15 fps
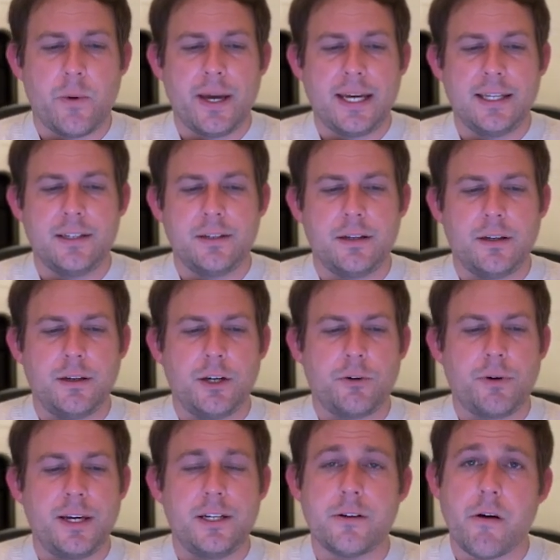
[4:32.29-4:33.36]
I can
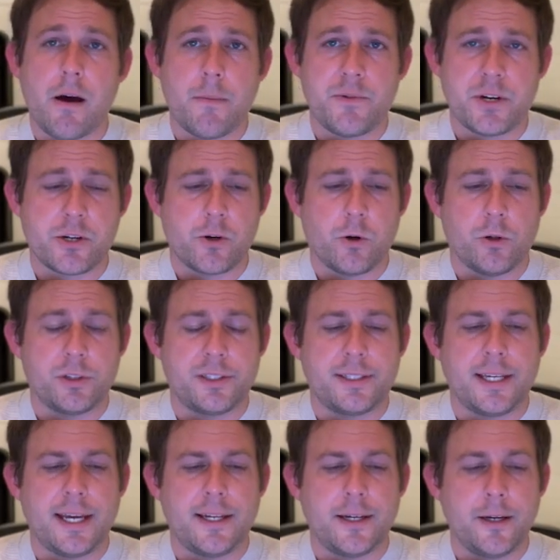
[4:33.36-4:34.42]
create an object called
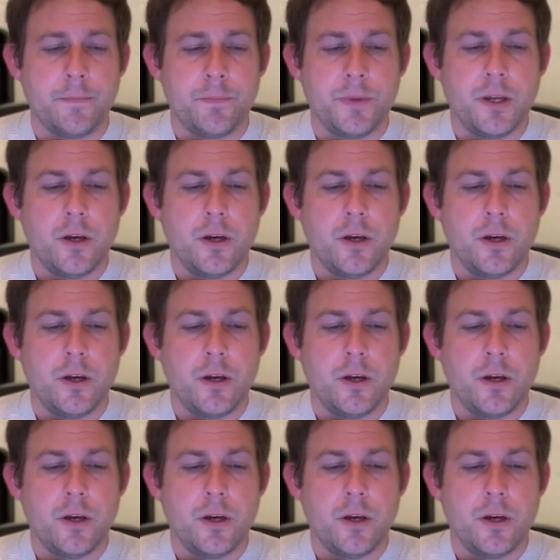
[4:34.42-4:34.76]
data,